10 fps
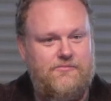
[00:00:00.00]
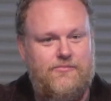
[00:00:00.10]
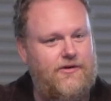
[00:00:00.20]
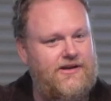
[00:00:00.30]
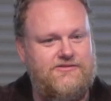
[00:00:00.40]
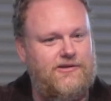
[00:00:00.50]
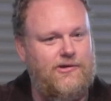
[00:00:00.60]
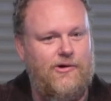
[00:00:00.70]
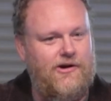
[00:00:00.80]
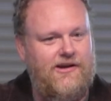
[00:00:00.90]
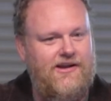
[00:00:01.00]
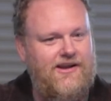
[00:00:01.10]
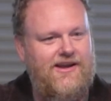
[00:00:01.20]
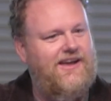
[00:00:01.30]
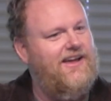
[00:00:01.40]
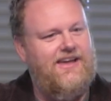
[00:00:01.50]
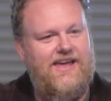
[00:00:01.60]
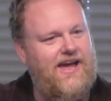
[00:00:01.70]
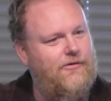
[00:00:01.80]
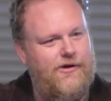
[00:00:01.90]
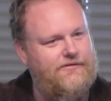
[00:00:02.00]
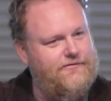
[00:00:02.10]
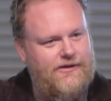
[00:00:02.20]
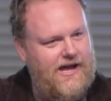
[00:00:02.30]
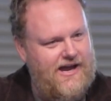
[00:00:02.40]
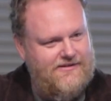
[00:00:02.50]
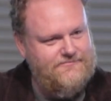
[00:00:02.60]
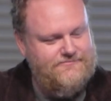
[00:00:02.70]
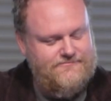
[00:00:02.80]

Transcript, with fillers: praise the lord can't wait for that